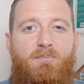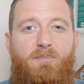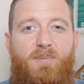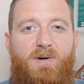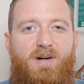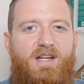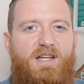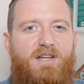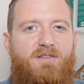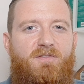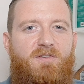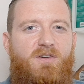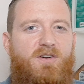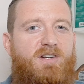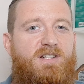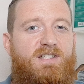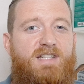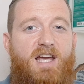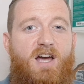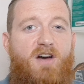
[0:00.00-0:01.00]
But if you're
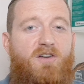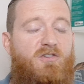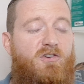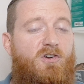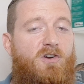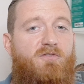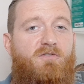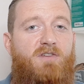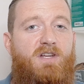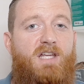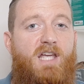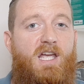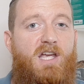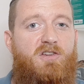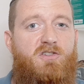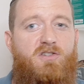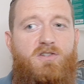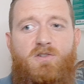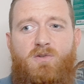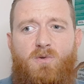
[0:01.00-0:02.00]
in town, you're on
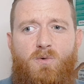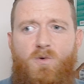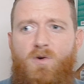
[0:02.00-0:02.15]
vacation,